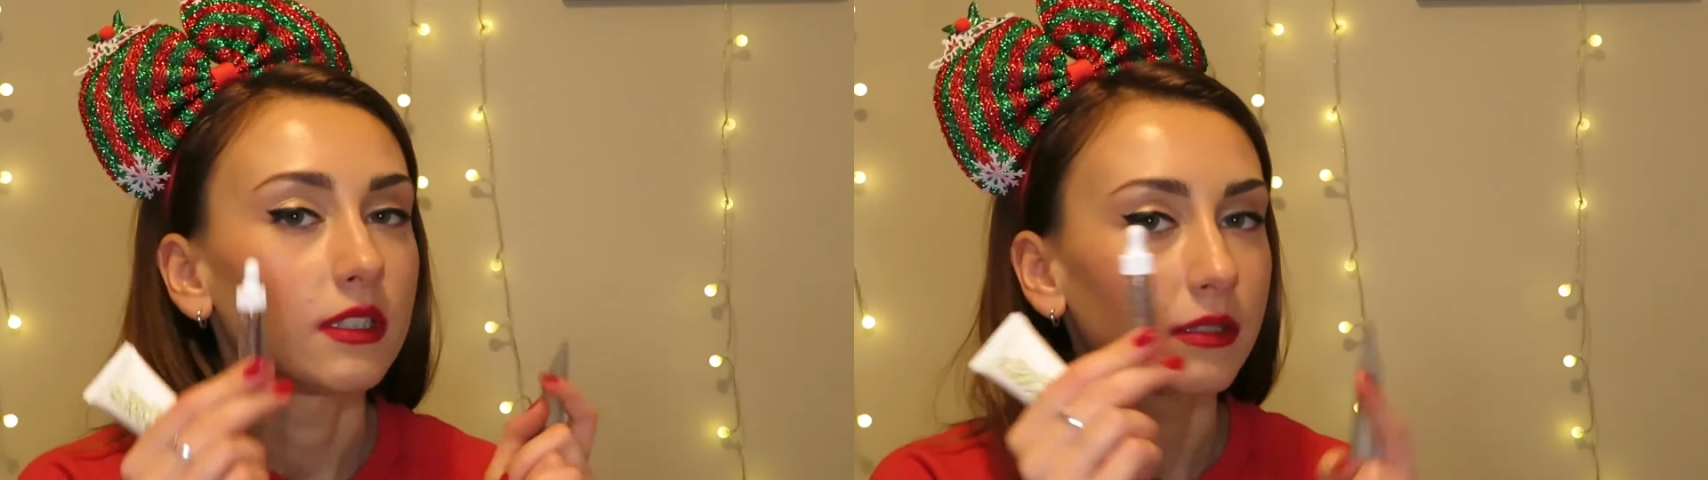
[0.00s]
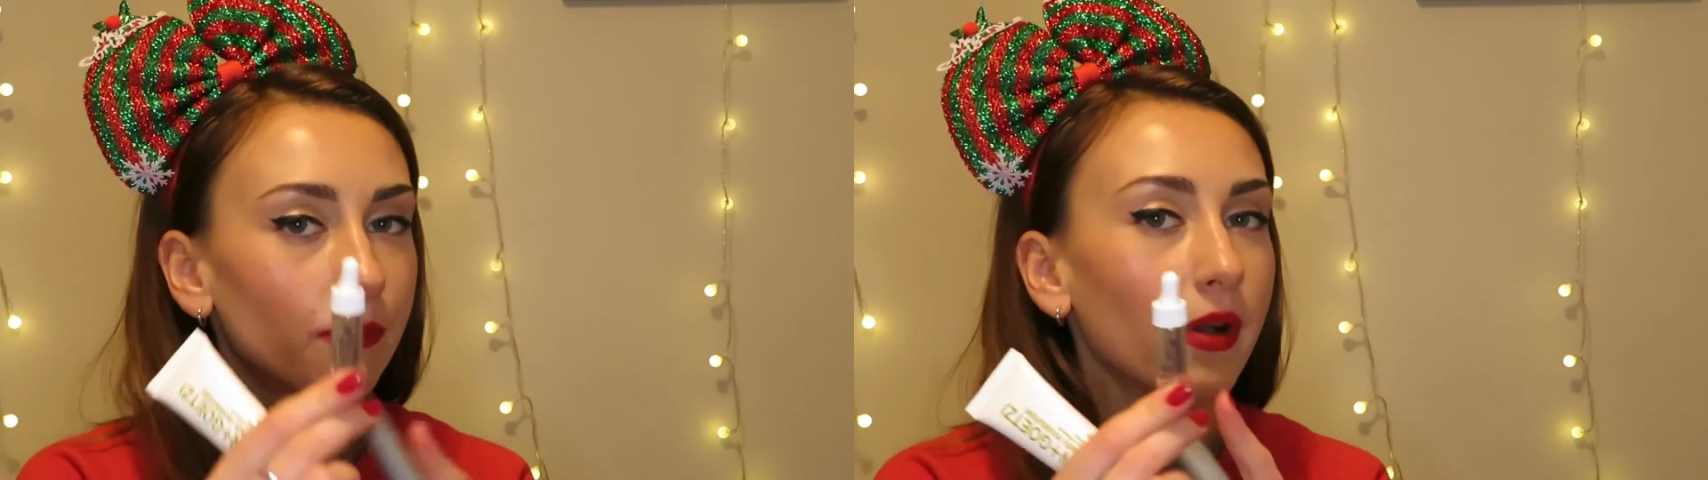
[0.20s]

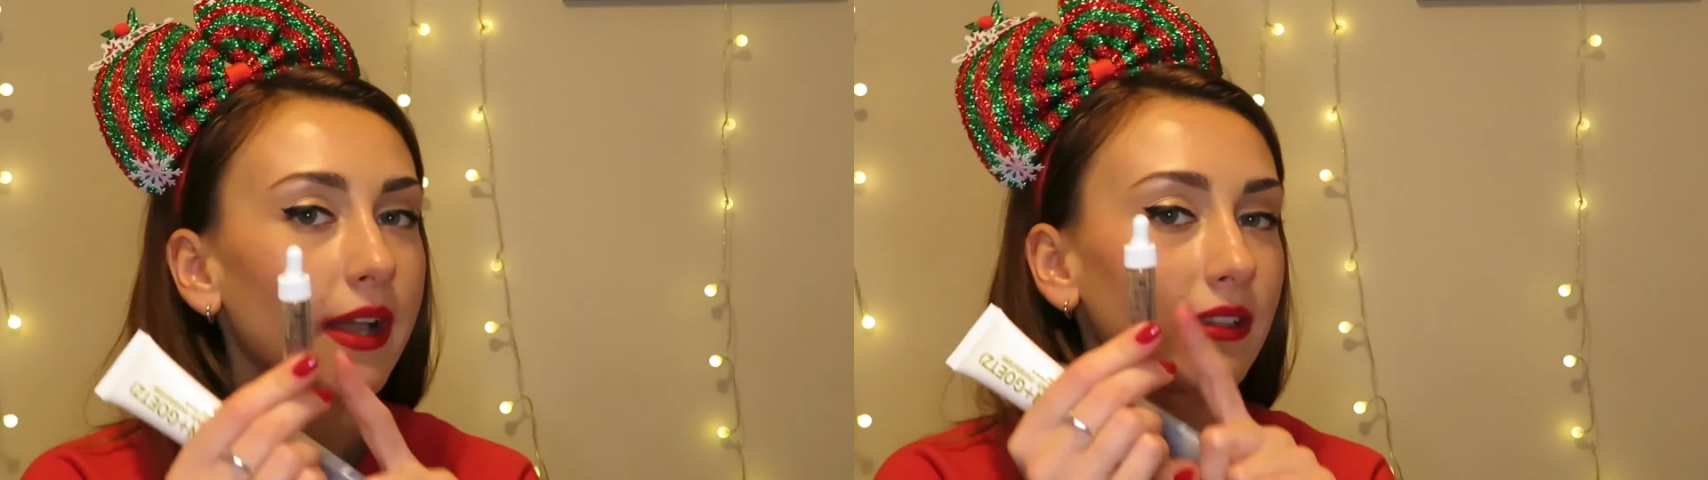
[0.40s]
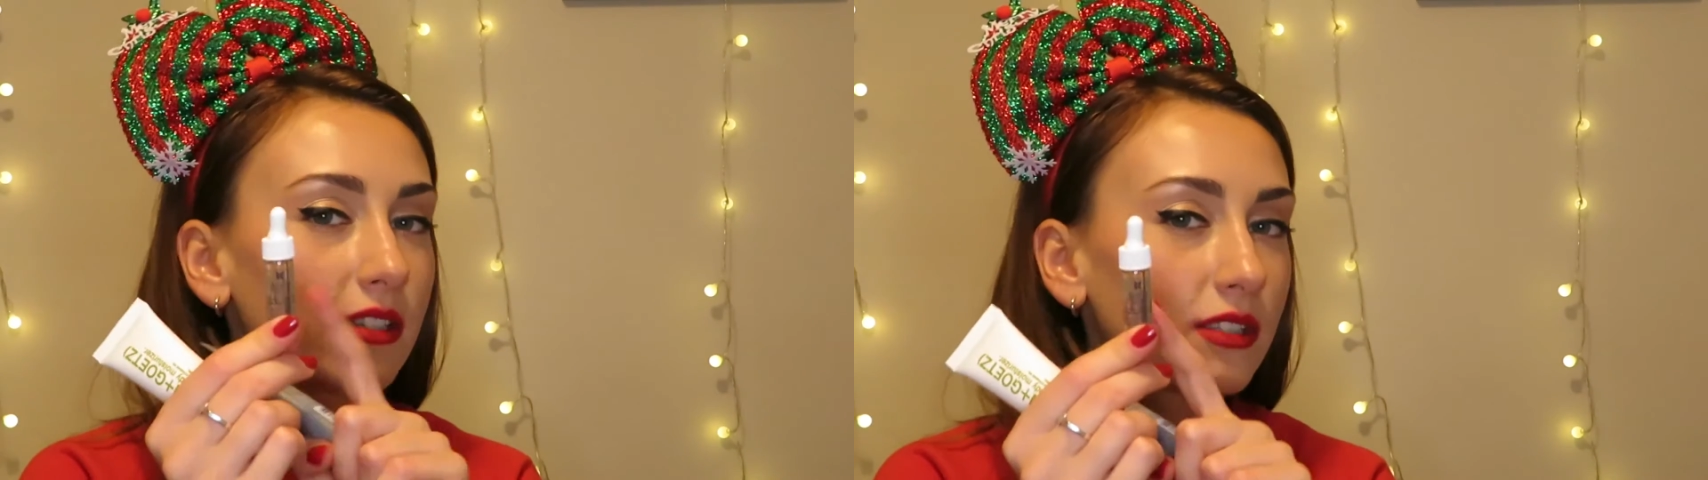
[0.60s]

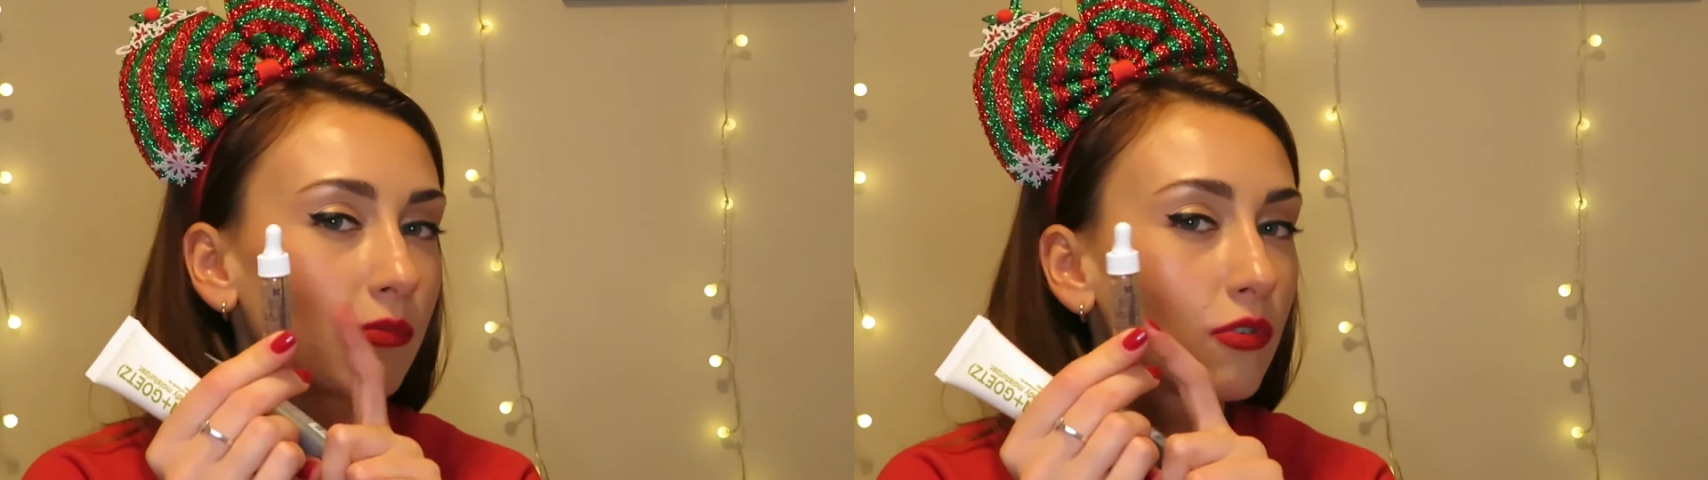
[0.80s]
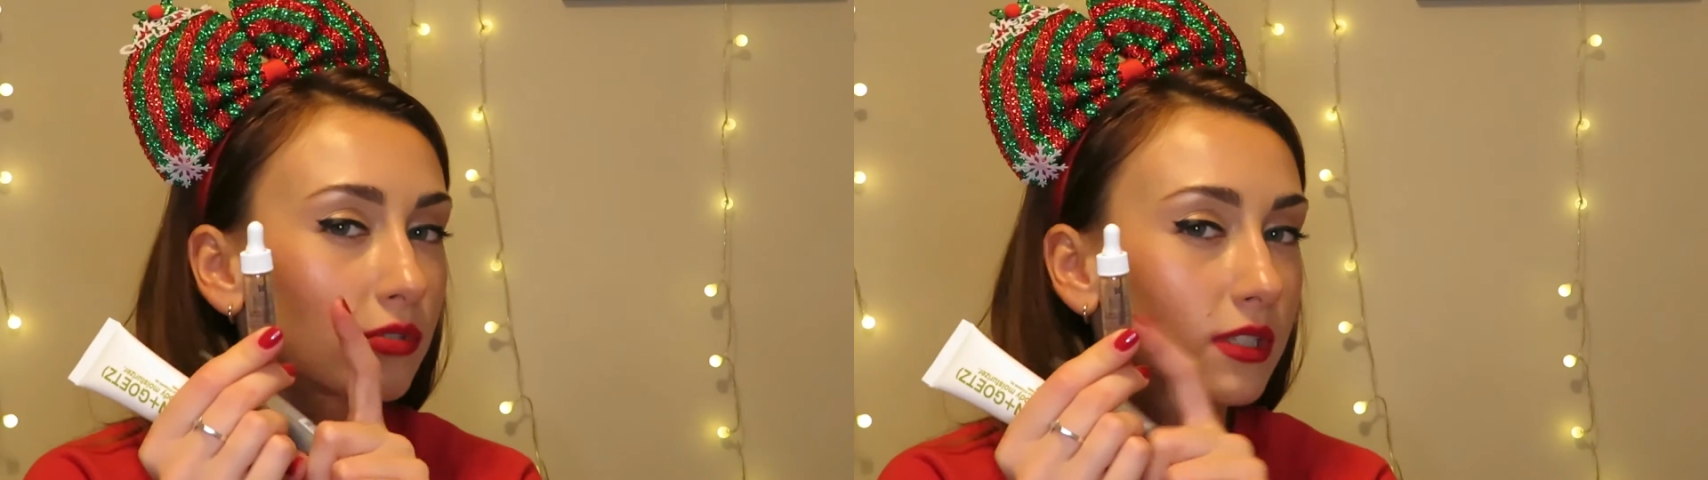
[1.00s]
despite the
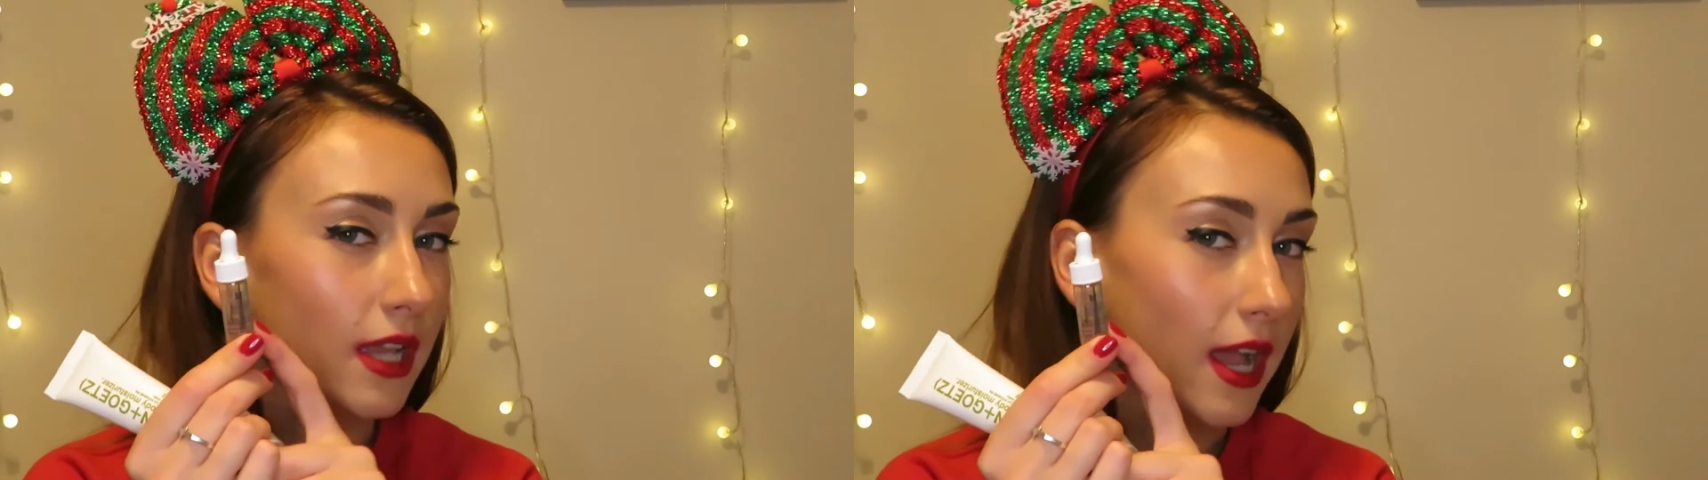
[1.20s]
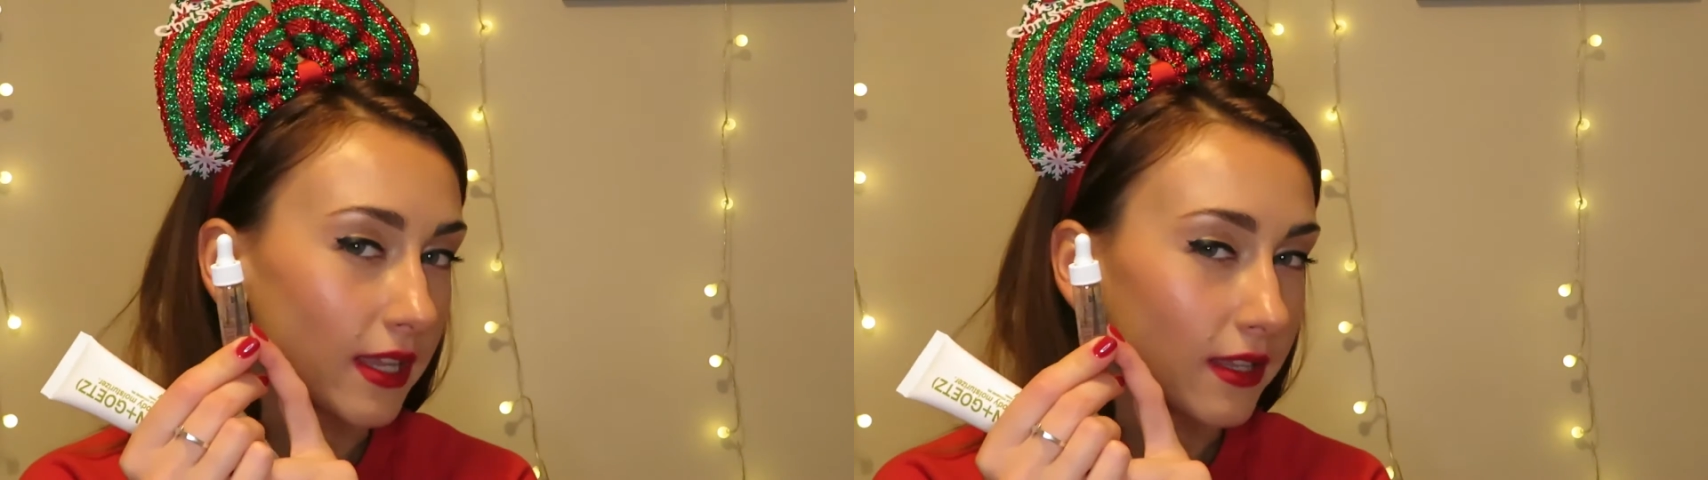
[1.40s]
small
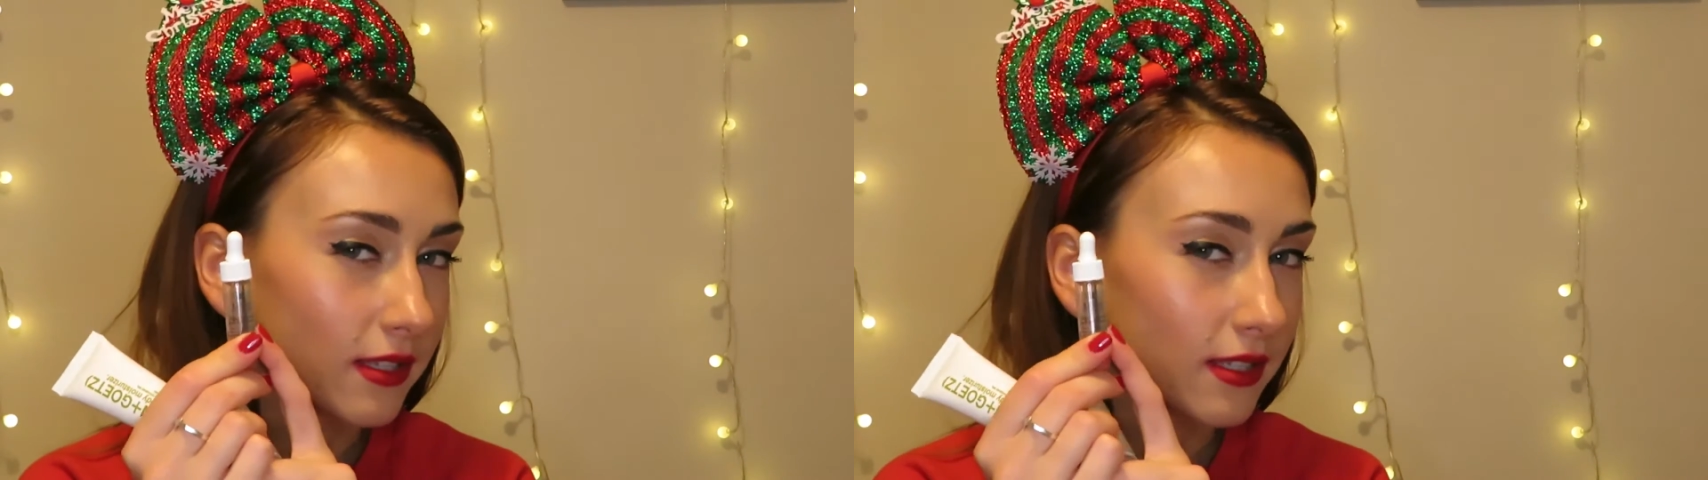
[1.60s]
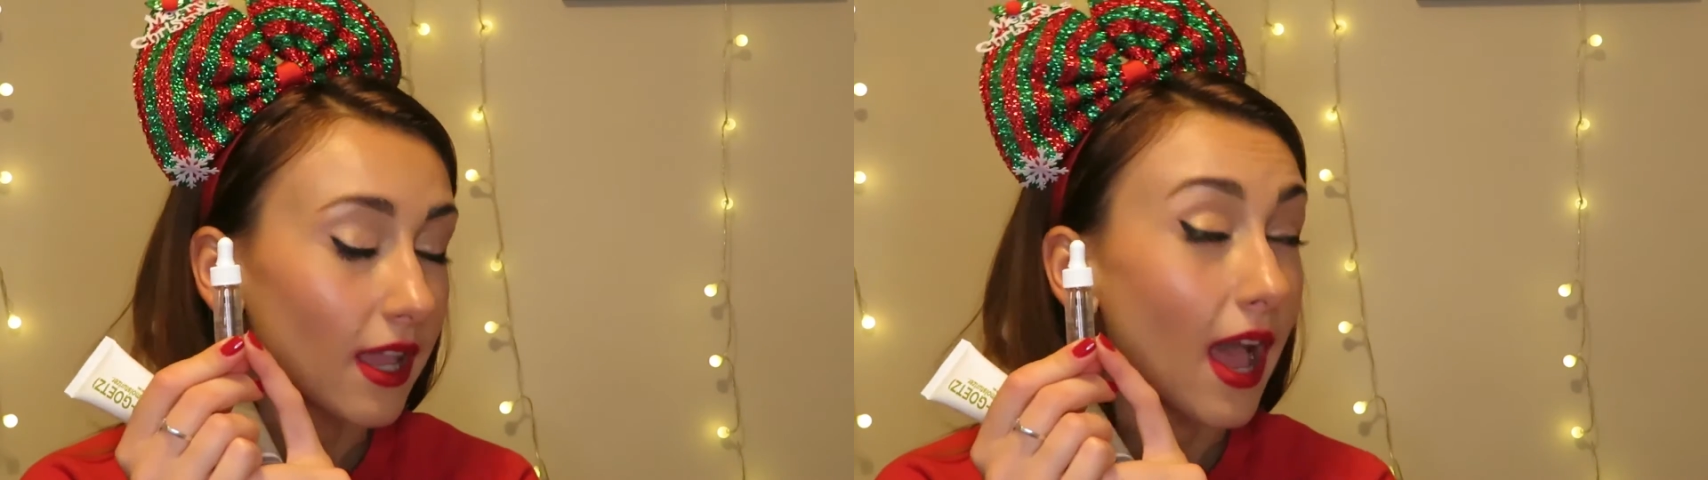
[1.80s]

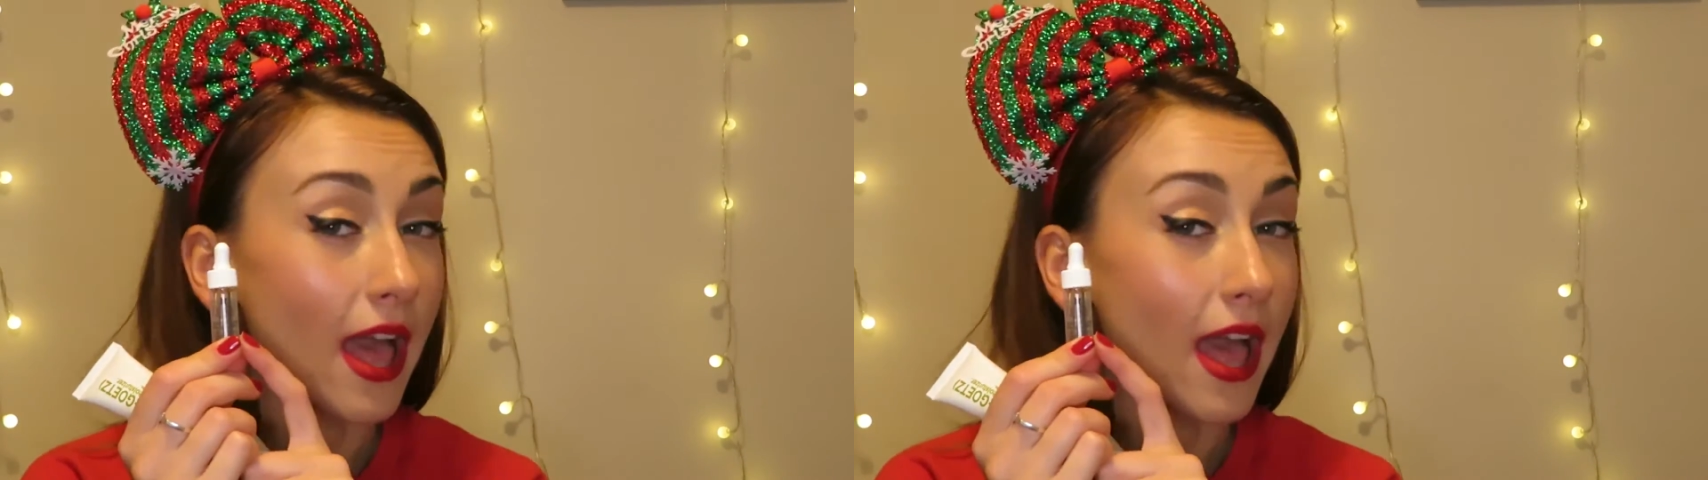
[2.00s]
size,